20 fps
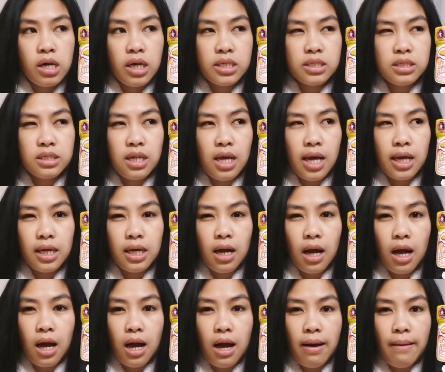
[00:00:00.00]
it's like
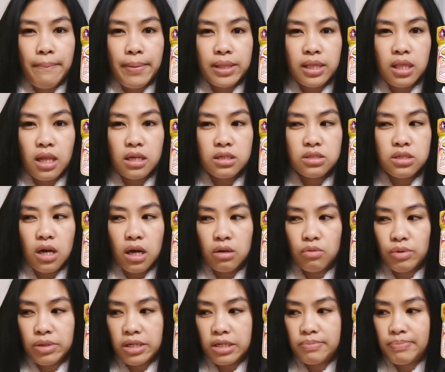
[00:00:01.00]
uh,
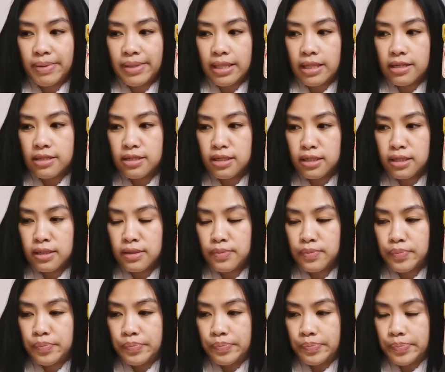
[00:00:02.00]
patlajan. What is patlajan
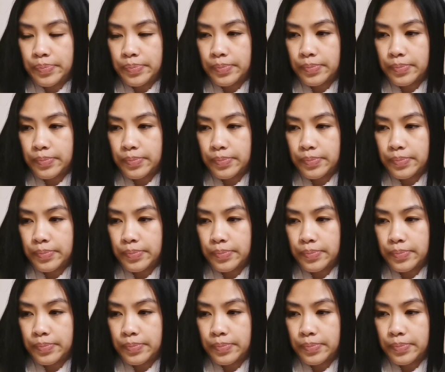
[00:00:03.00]
in?